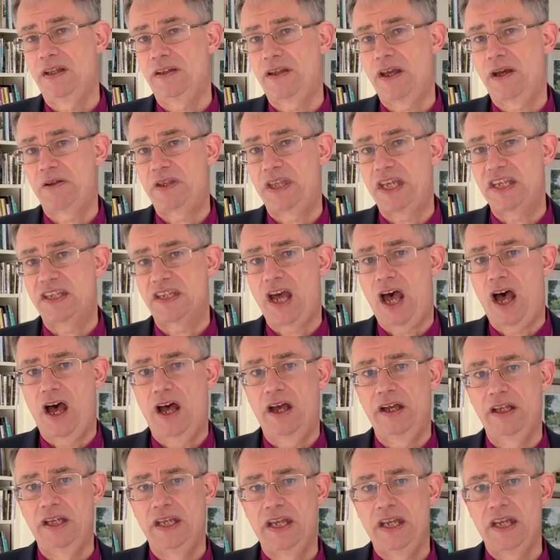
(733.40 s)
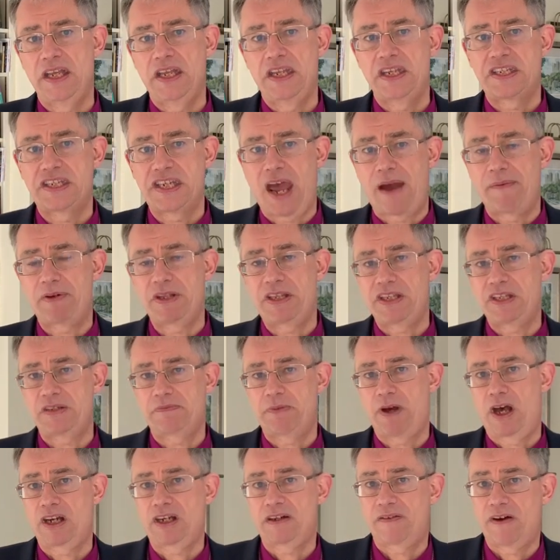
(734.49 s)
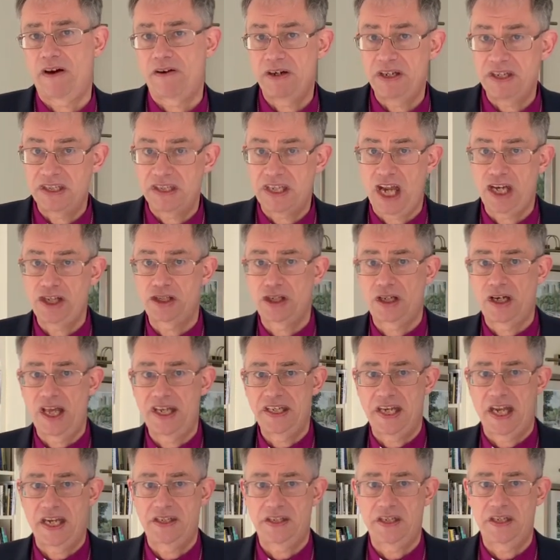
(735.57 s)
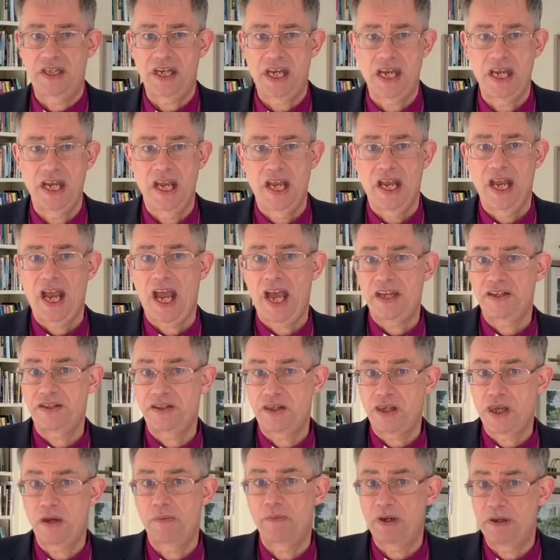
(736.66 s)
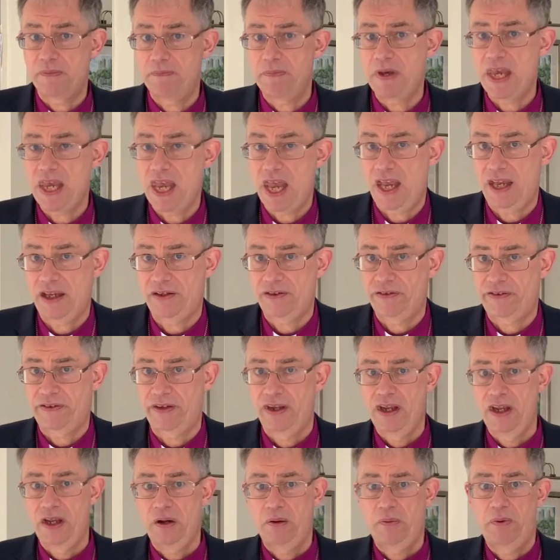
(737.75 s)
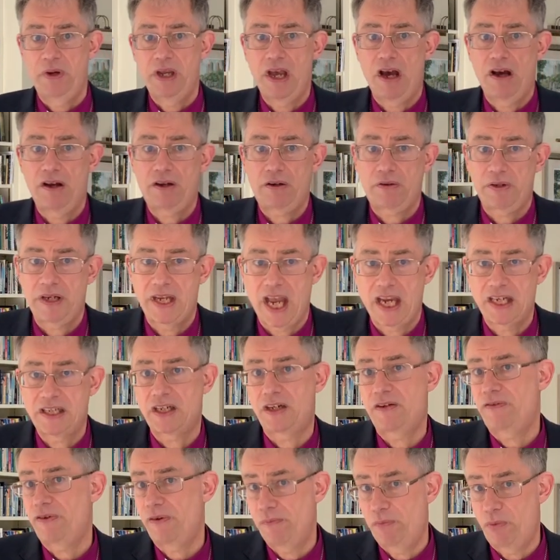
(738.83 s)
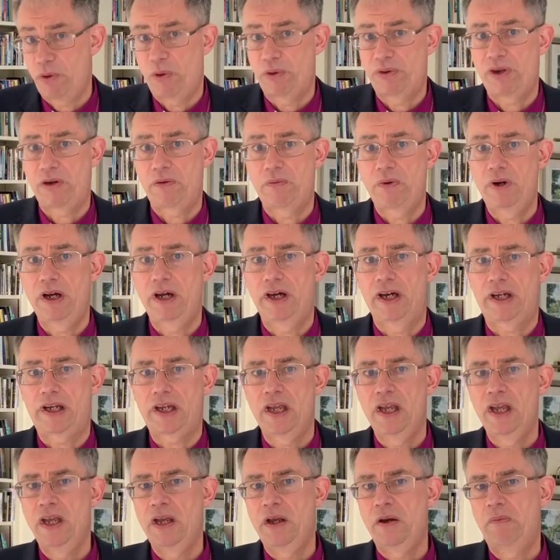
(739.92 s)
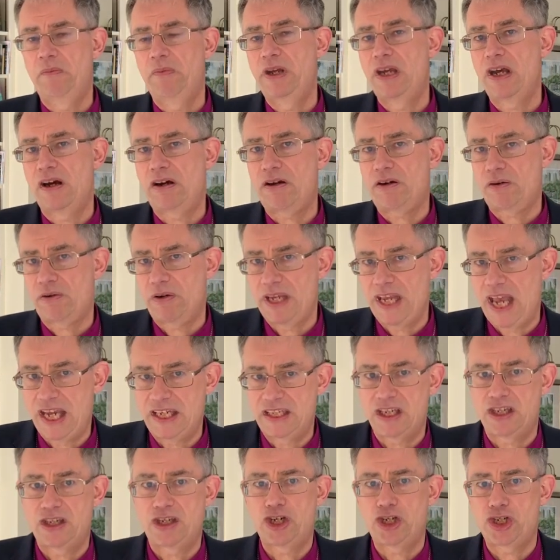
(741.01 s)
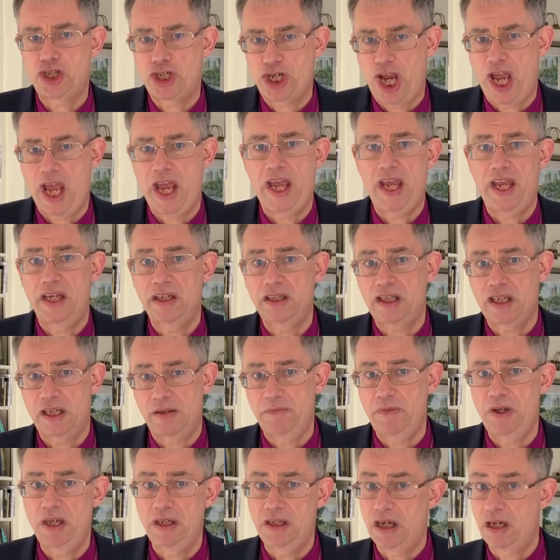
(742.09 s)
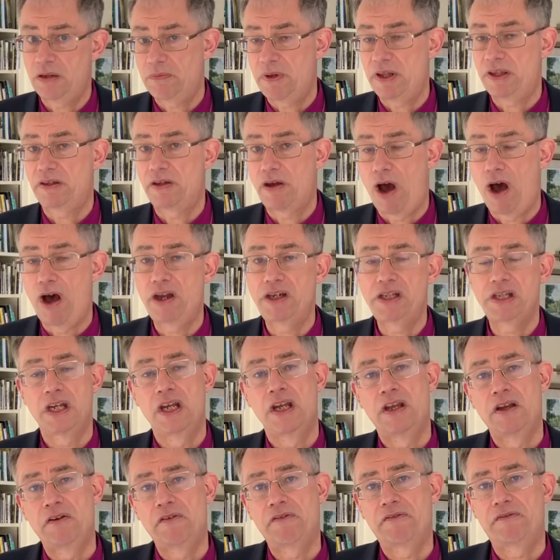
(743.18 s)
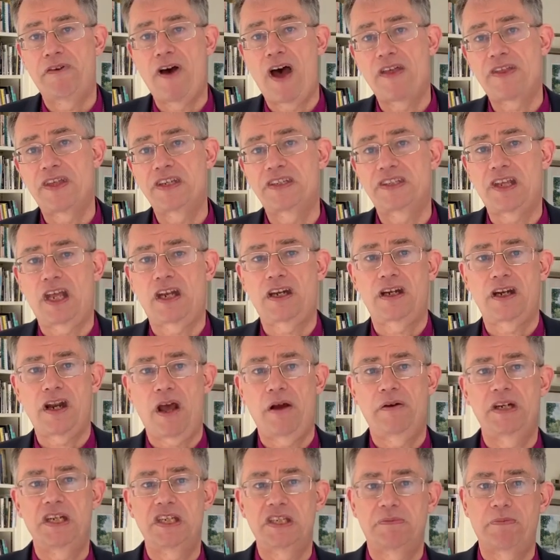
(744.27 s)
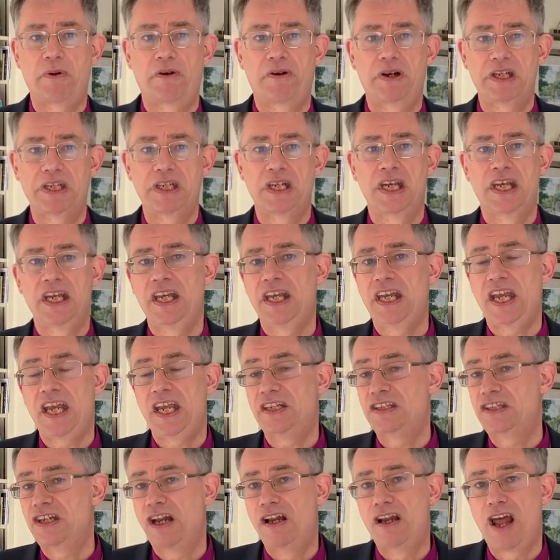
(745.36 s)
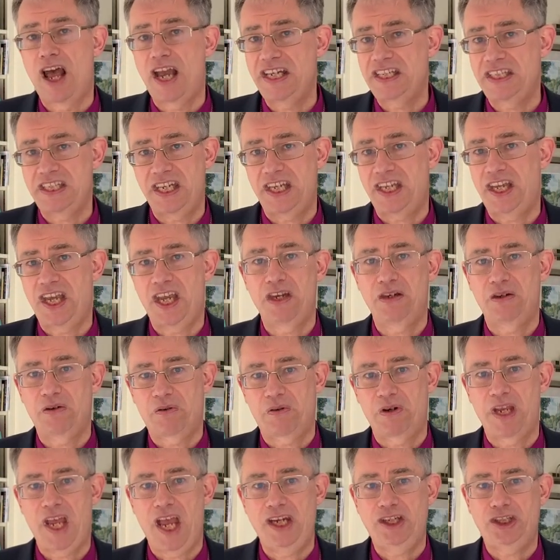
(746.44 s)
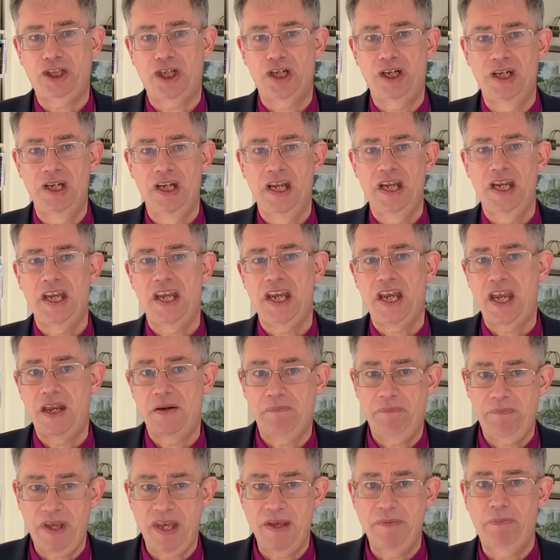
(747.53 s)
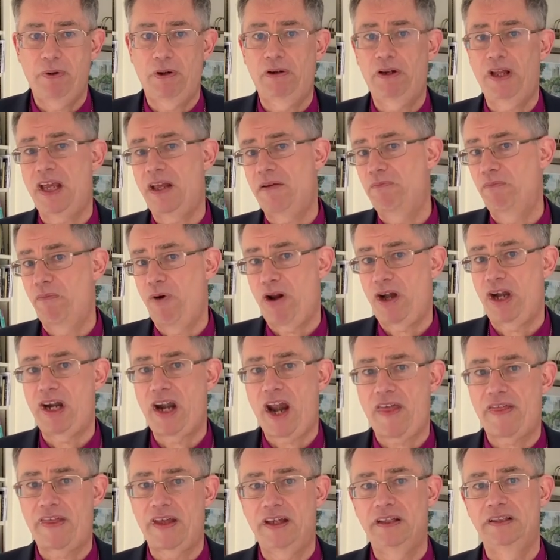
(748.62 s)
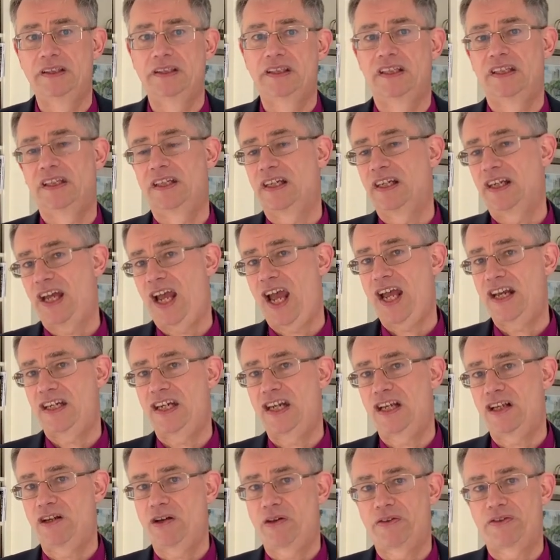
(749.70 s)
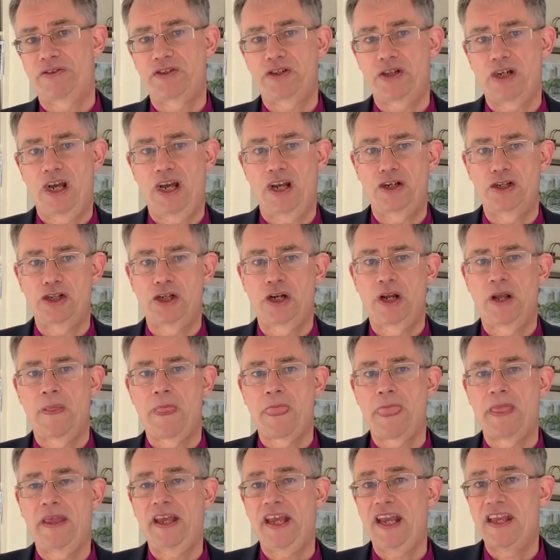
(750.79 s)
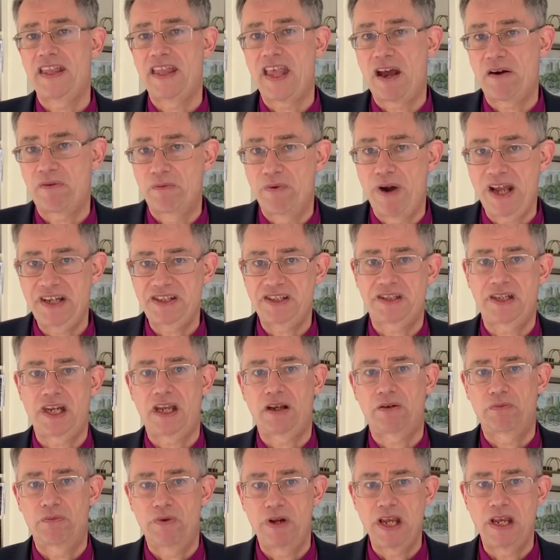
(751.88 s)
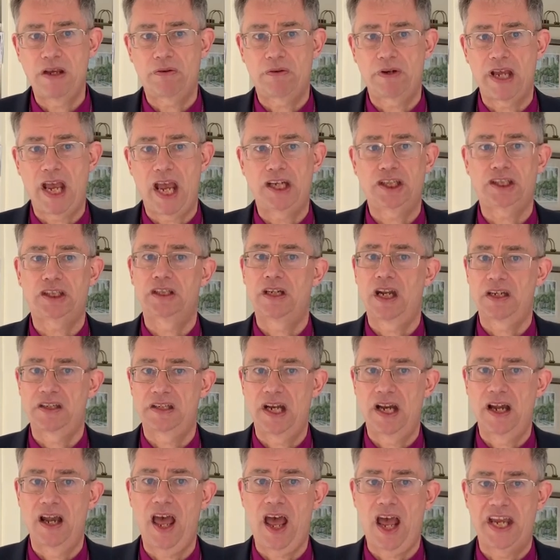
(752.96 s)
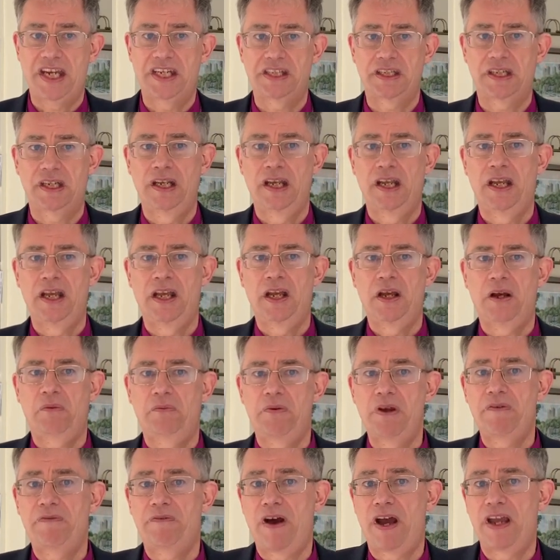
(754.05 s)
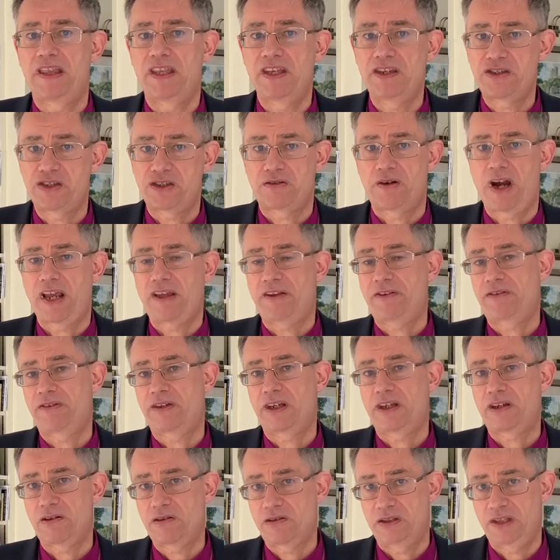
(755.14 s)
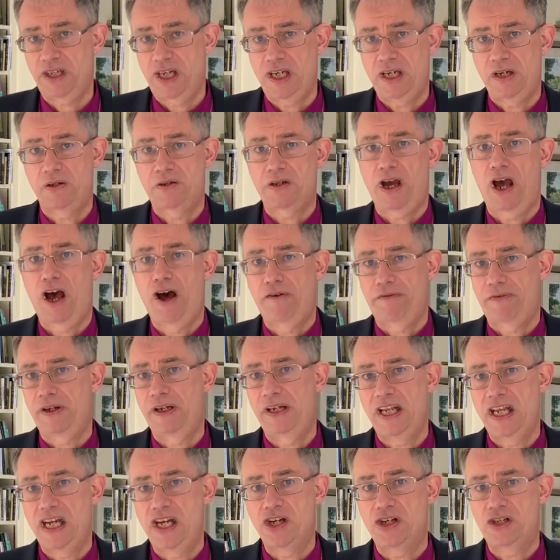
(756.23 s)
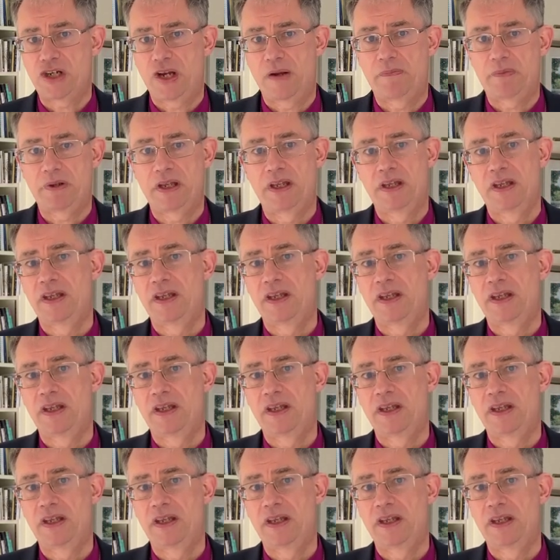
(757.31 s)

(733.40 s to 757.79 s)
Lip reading: though these are. Sabbath is part of our essential identity as human beings. We are created for more than work. We are created to share in communion with God, Father, Son, and Holy Spirit, in delighting in creation, in people, in one another, and in God's church. In that resting, recreation, and delight, we find the strength to continue to offer leadership